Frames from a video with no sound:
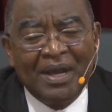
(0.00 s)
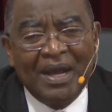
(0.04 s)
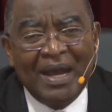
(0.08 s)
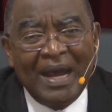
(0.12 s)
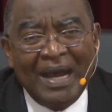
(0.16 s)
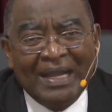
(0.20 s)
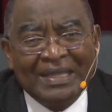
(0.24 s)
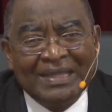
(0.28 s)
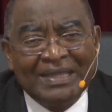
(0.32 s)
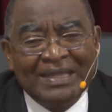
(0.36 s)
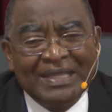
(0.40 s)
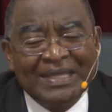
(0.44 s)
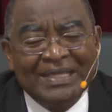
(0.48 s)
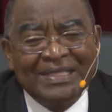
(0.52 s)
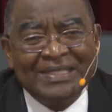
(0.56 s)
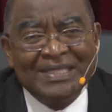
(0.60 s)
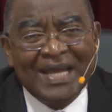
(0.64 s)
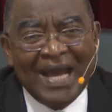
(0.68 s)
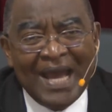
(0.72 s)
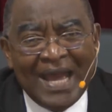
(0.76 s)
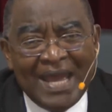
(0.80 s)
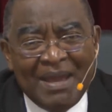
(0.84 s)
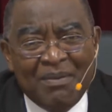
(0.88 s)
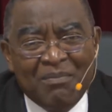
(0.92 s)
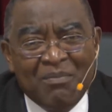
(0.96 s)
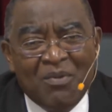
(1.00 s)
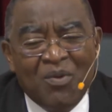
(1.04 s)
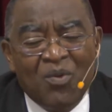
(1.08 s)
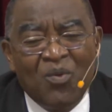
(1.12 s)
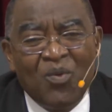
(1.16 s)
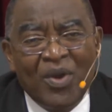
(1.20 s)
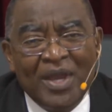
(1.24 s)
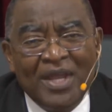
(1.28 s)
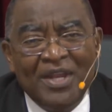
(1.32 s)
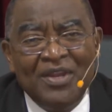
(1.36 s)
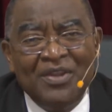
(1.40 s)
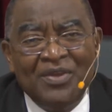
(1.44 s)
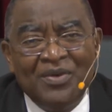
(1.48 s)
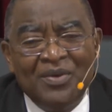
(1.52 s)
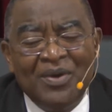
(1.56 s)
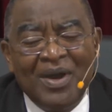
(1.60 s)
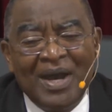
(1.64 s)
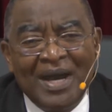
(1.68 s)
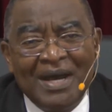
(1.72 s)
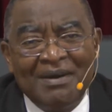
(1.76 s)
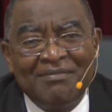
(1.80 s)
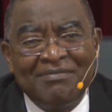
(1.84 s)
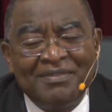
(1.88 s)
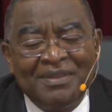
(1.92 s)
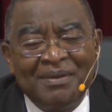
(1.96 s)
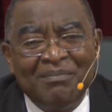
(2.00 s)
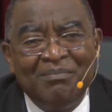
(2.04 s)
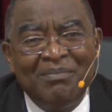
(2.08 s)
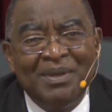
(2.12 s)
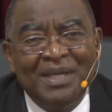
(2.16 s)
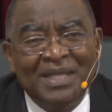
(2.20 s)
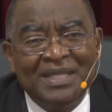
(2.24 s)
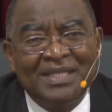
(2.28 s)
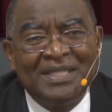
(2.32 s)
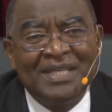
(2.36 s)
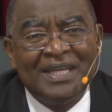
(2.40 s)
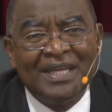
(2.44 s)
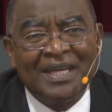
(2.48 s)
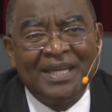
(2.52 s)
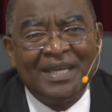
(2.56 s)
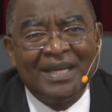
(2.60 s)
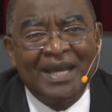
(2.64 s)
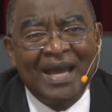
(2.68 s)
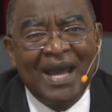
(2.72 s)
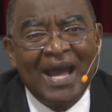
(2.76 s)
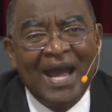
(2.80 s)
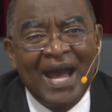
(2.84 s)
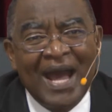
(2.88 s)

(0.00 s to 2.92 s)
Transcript: at the time when you have the meeting,